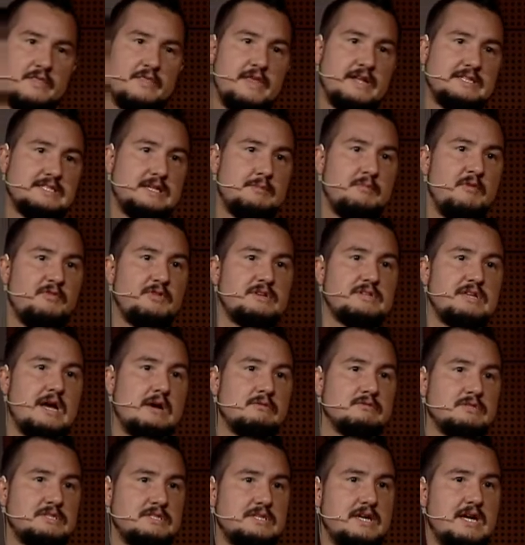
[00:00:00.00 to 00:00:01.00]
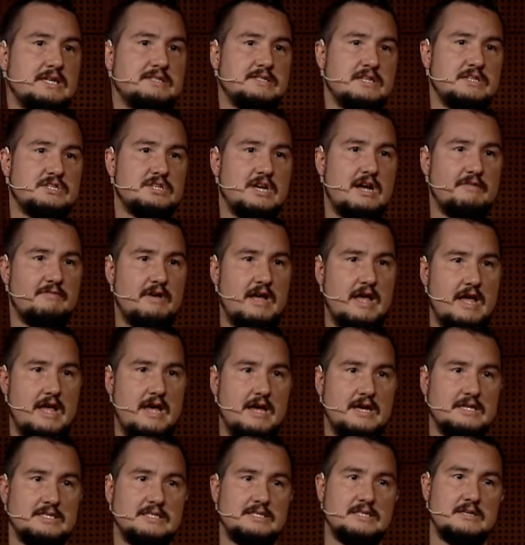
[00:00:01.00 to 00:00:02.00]
that some of the downsides that Java
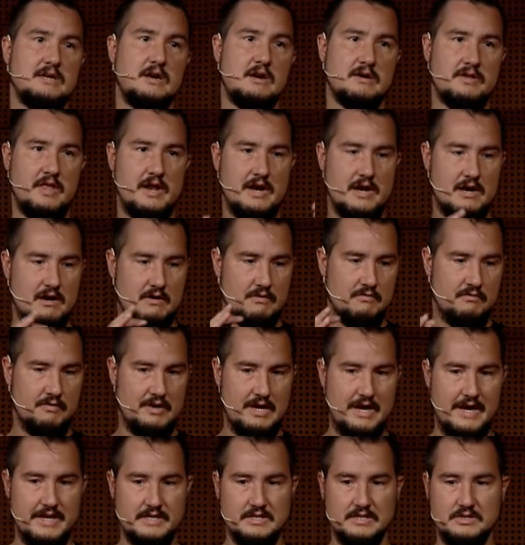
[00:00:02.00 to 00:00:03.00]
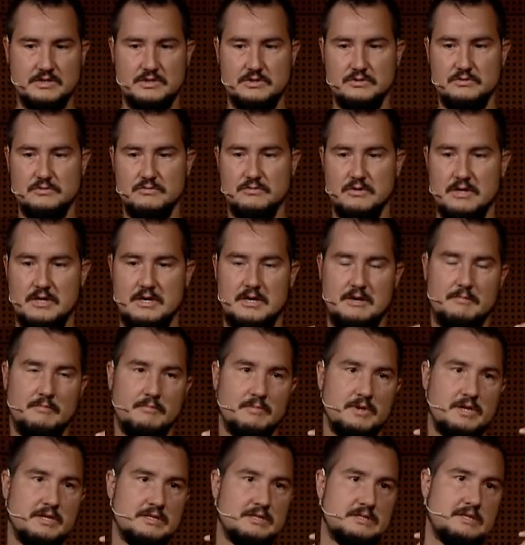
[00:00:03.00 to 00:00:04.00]
has that are related to
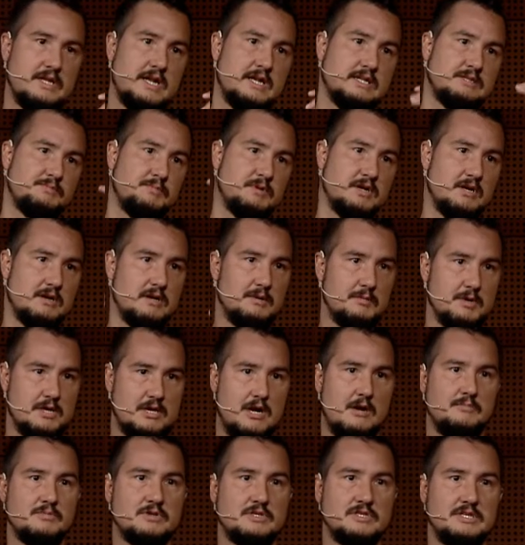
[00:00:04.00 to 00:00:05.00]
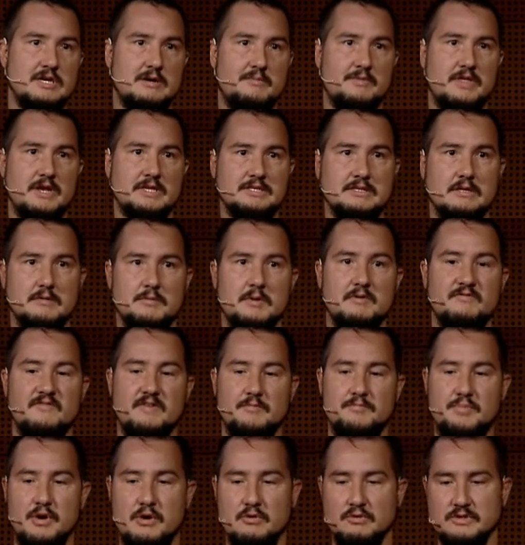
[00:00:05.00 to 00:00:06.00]
that it's a little bit cumbersome, that it's a little bit
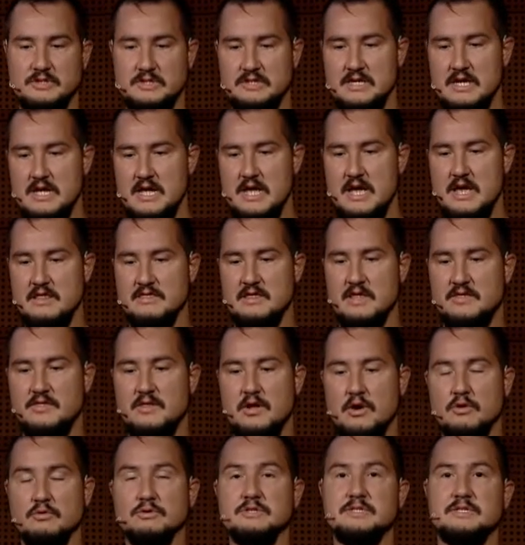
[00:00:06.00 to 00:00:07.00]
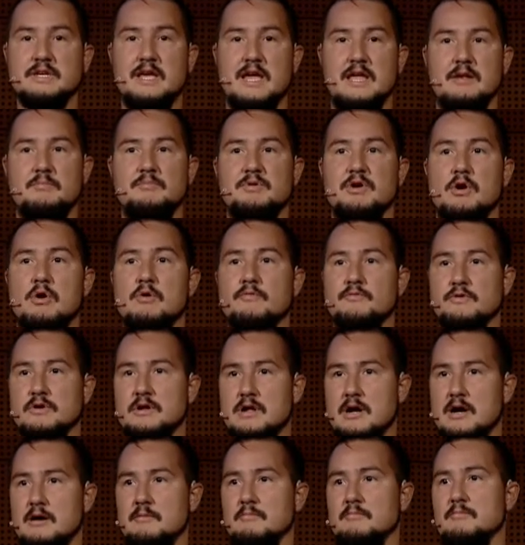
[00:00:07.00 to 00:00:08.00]
verbose, that those can be
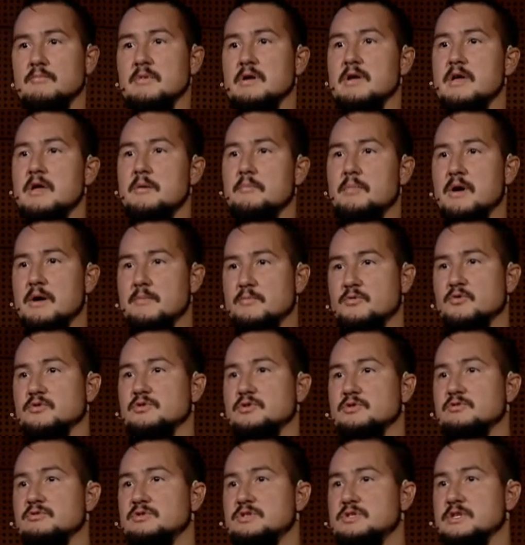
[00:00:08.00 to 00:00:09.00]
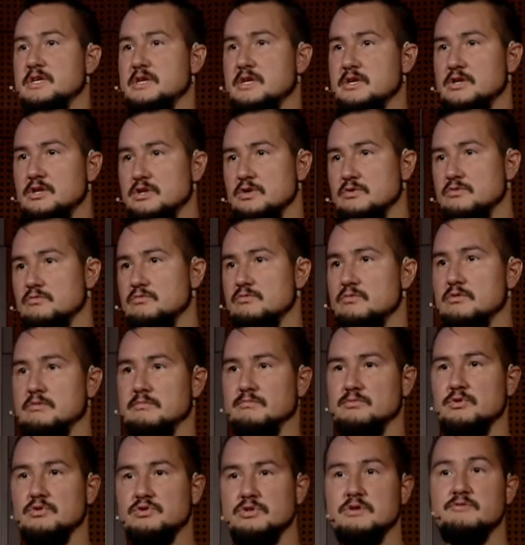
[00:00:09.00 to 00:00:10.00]
overcome by introducing new,
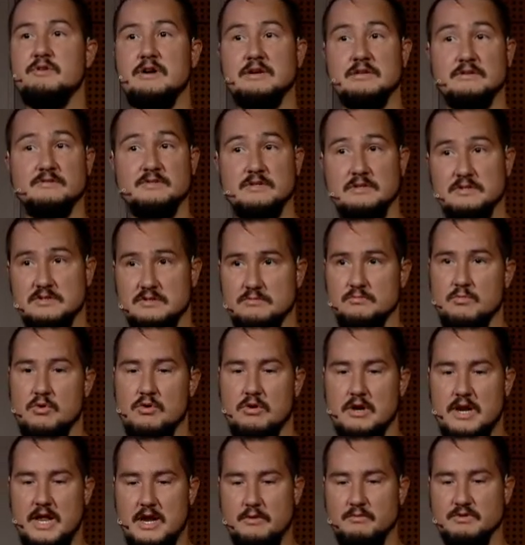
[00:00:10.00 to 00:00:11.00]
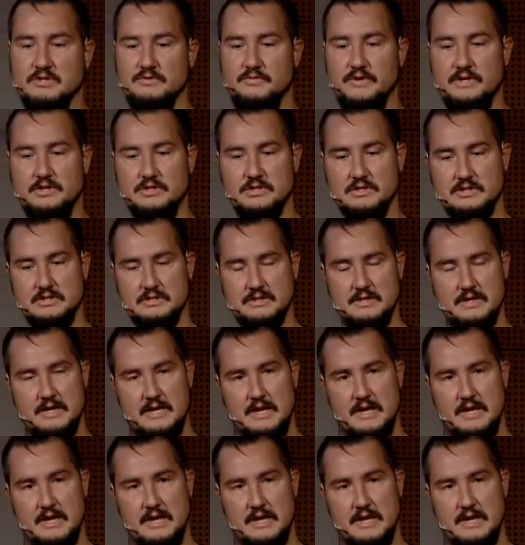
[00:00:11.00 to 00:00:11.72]
usually relatively small language features.